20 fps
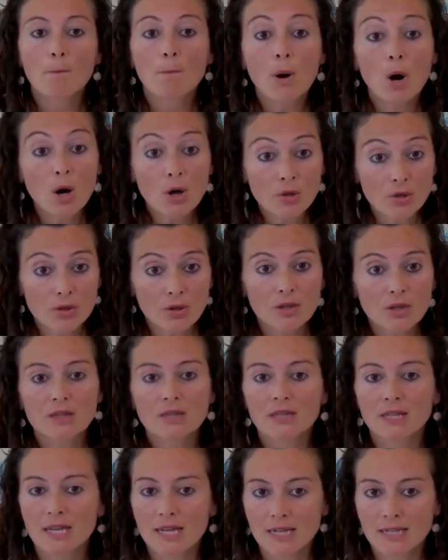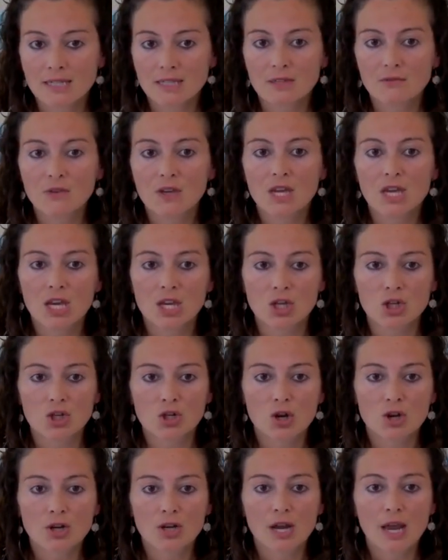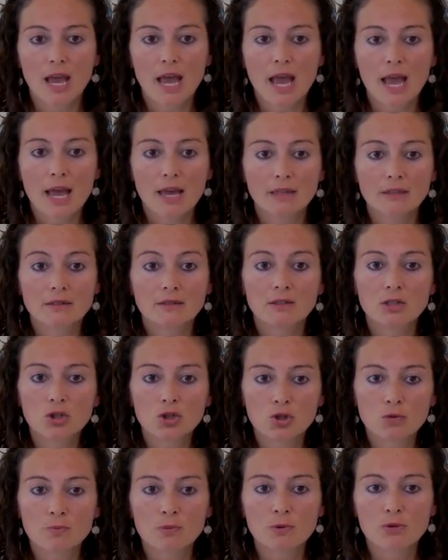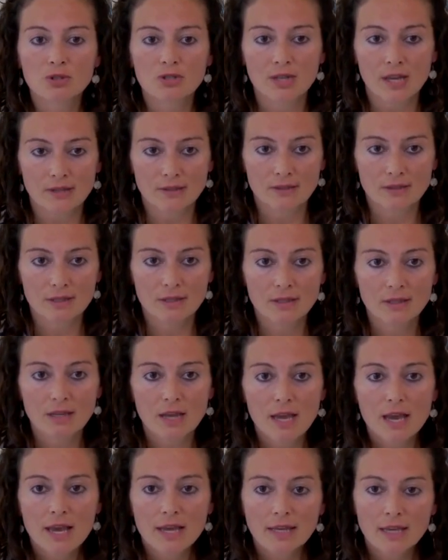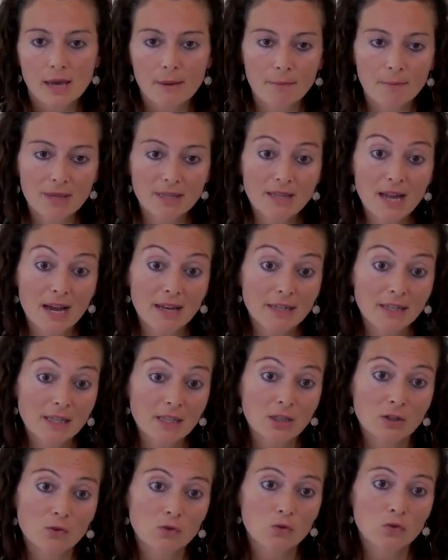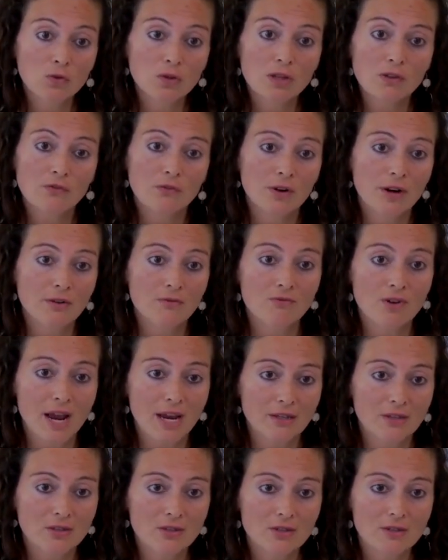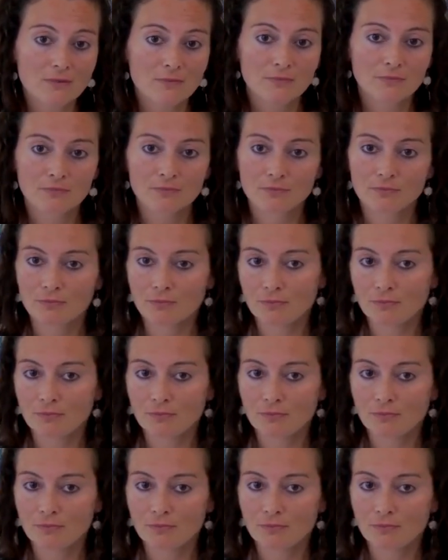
Both decalcification and tissue processing can be done in 2 different racks.